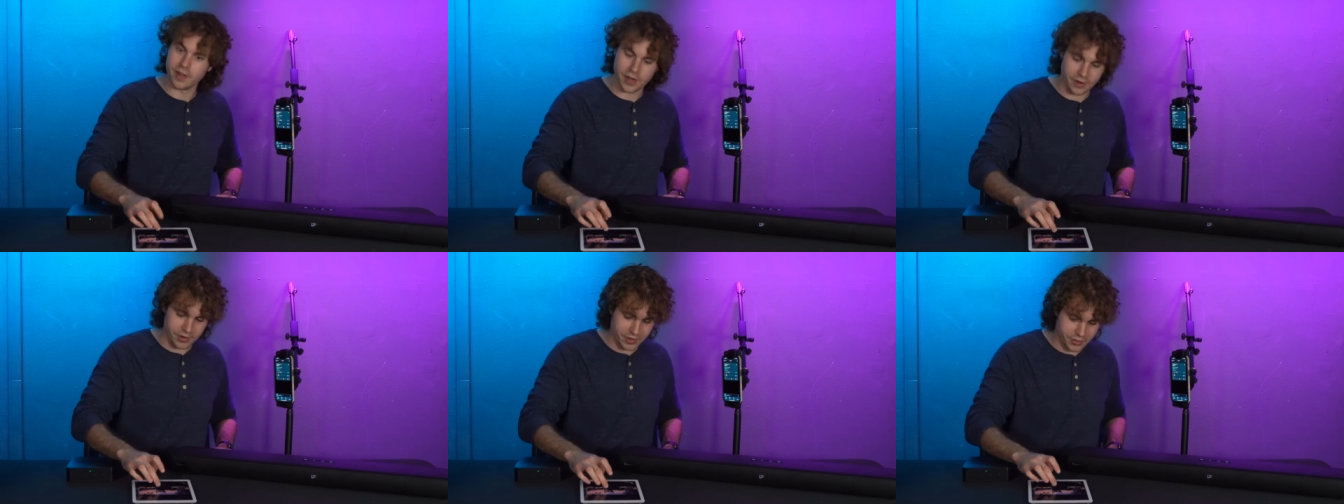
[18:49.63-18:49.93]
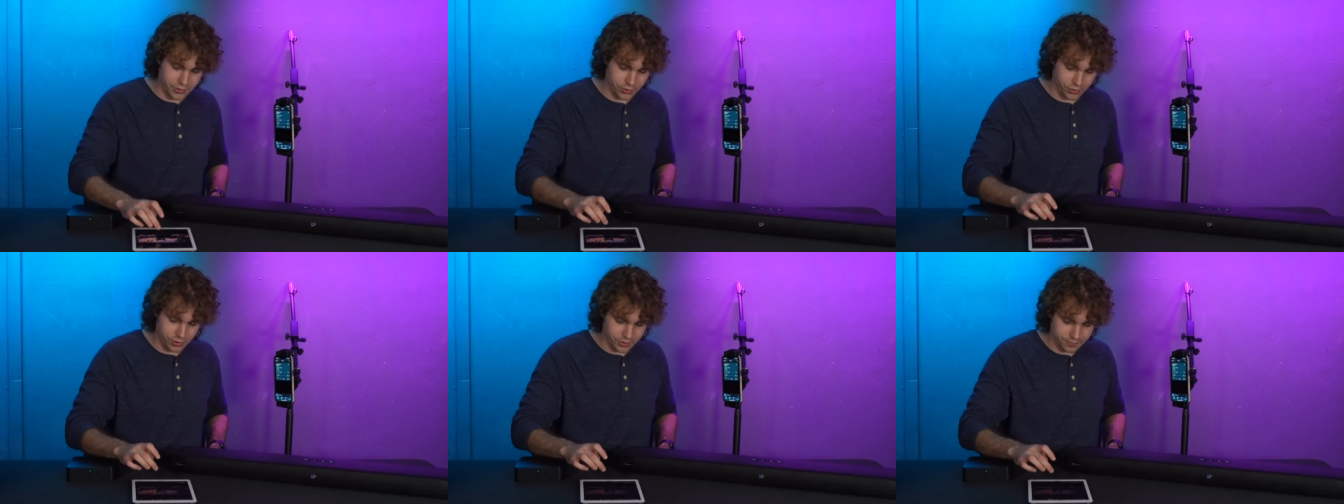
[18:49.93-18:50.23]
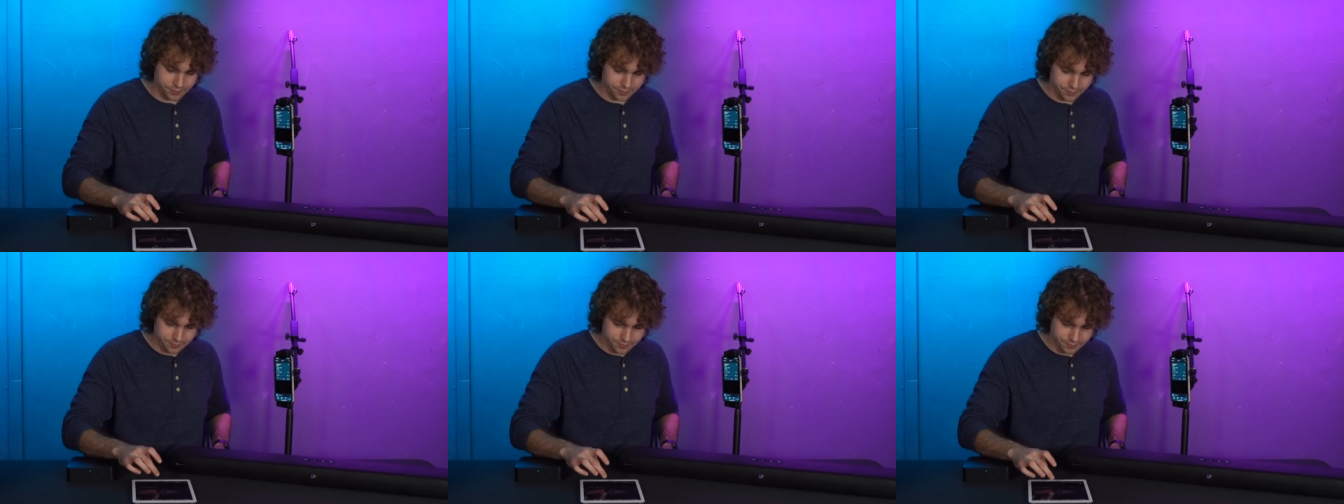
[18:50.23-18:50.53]
Very
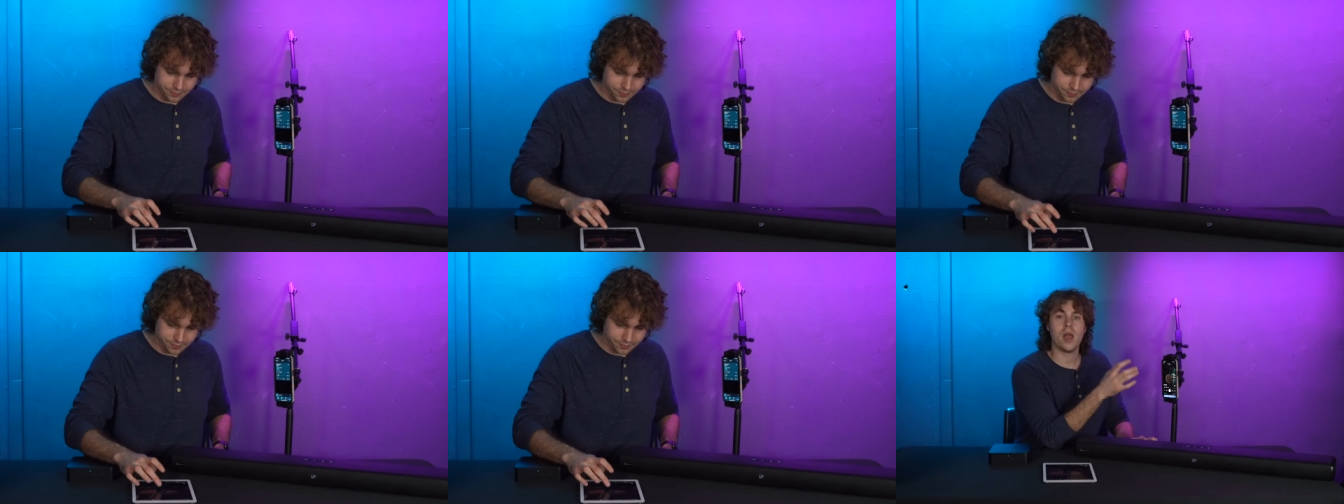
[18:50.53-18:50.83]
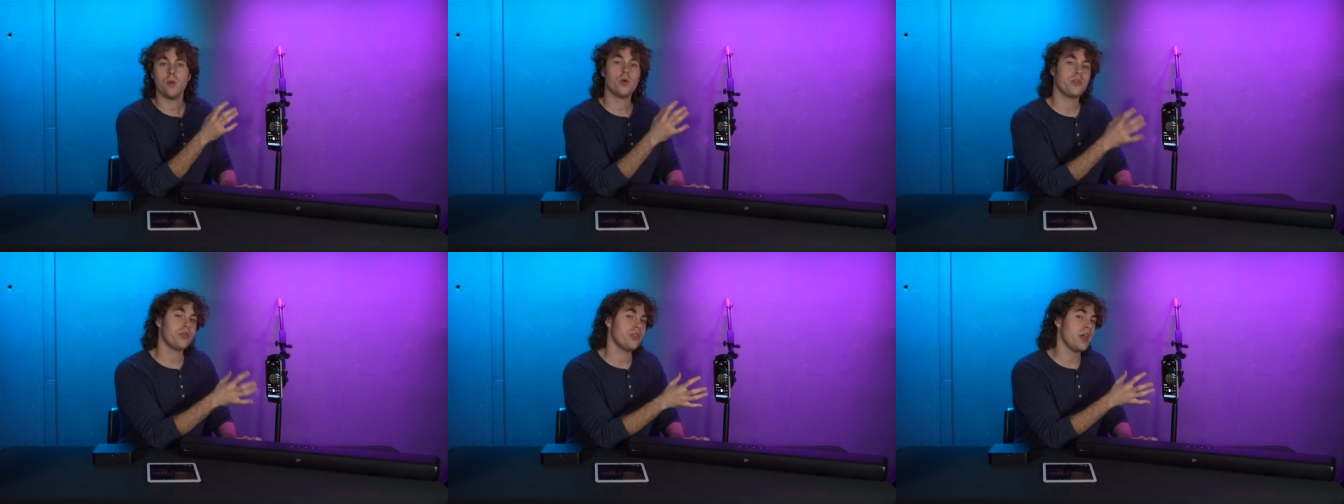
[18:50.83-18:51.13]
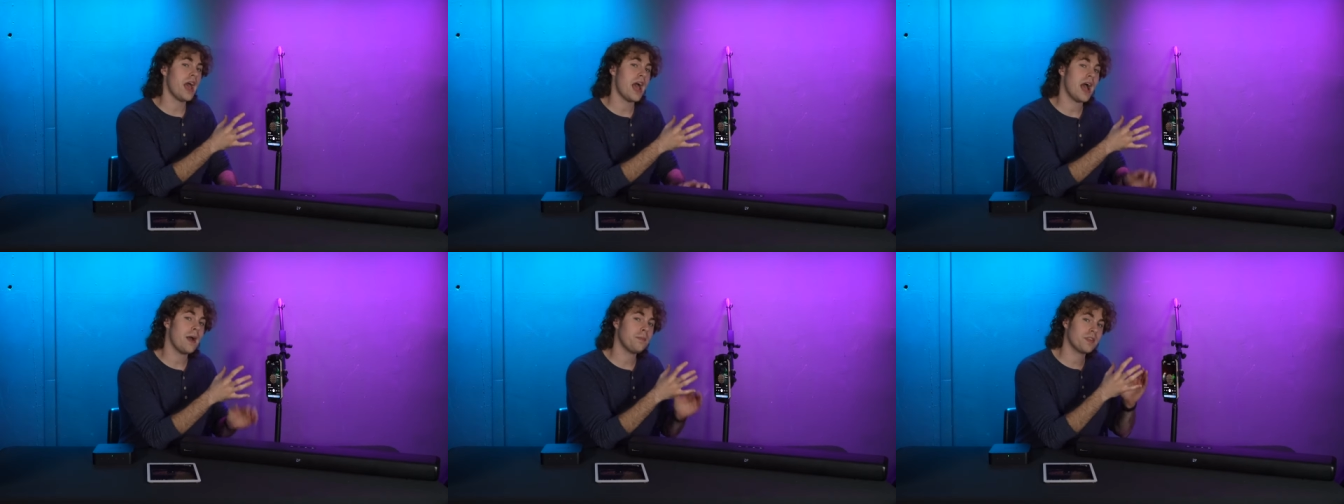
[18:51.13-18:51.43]
cool. And with
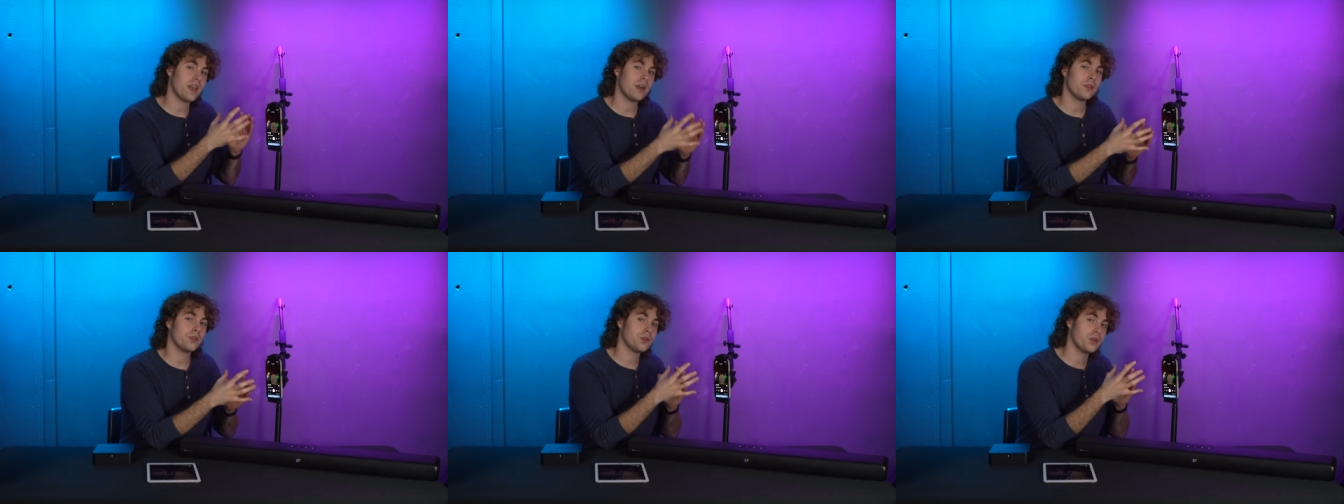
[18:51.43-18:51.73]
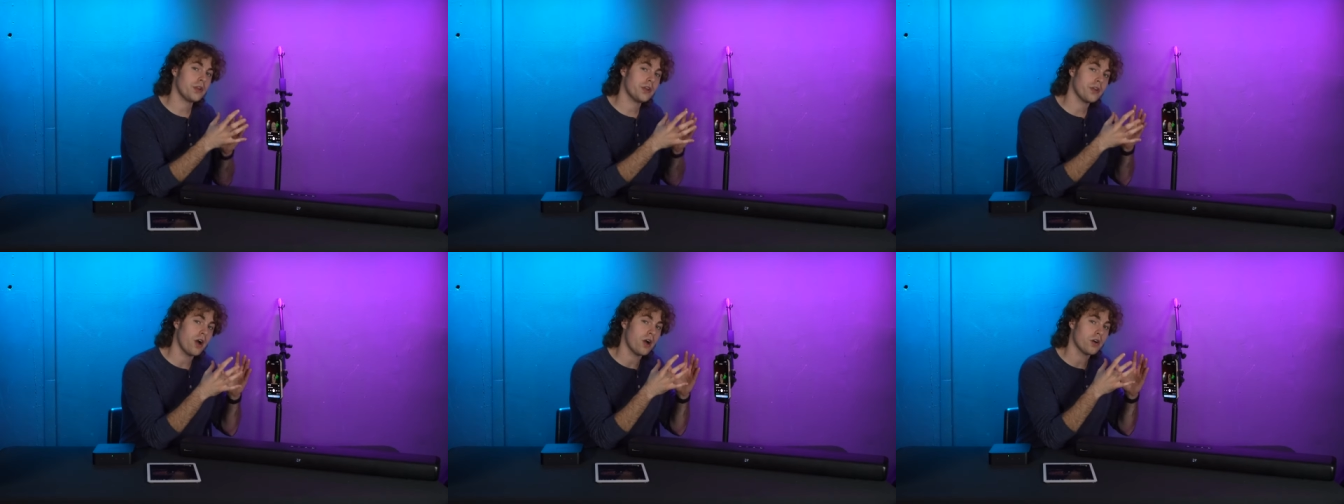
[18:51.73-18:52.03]
the app downloaded